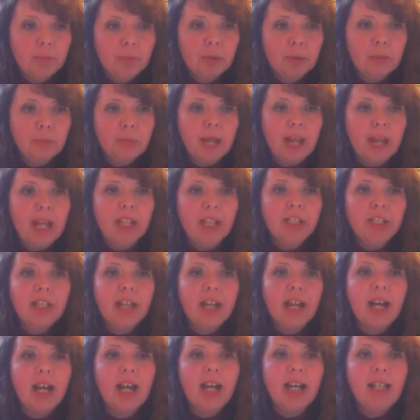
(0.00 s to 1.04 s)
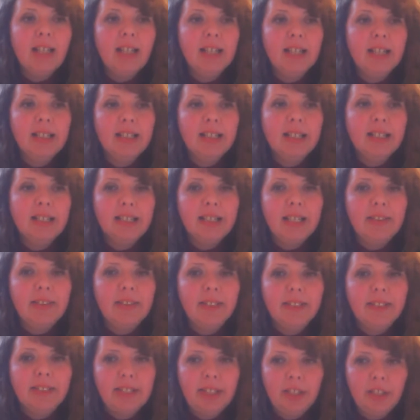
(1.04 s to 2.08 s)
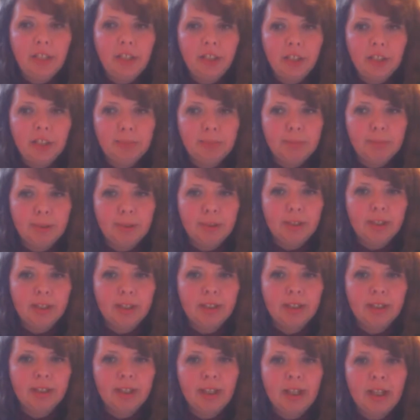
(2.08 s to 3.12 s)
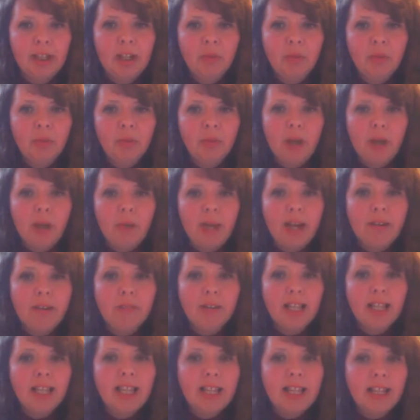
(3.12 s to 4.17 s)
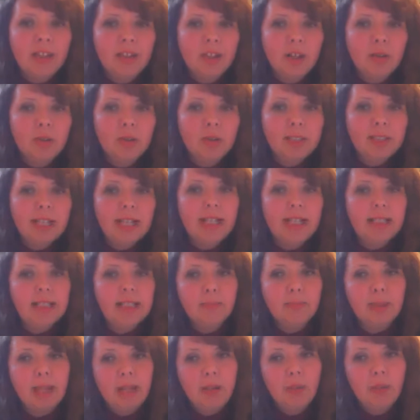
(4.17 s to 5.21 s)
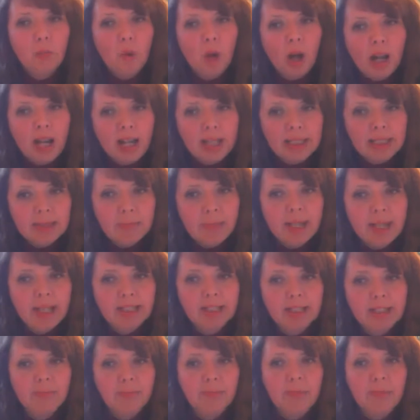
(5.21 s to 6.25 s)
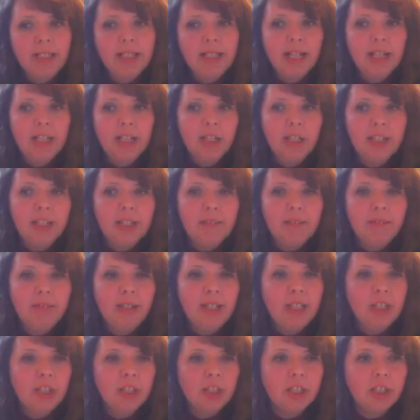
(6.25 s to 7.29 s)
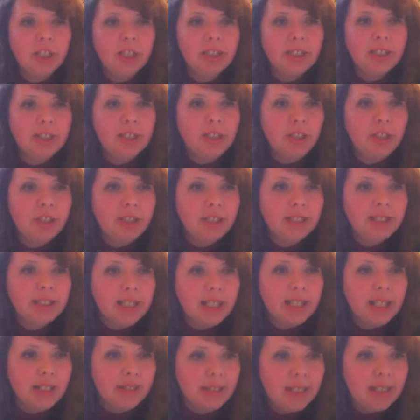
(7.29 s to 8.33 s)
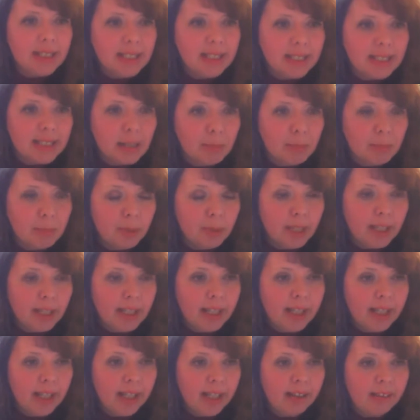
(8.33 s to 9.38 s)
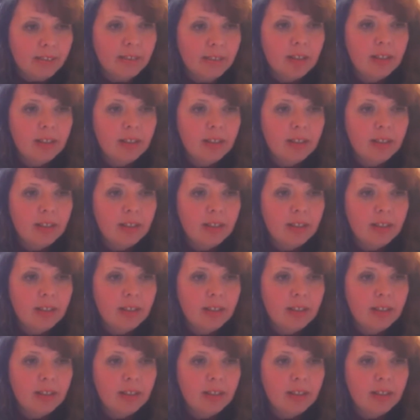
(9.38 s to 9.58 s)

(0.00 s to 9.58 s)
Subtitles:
book page, they're highlighted in the teacher's book, where we have clear notes that explain what aspect of mediation is featured, as you can see in this example here,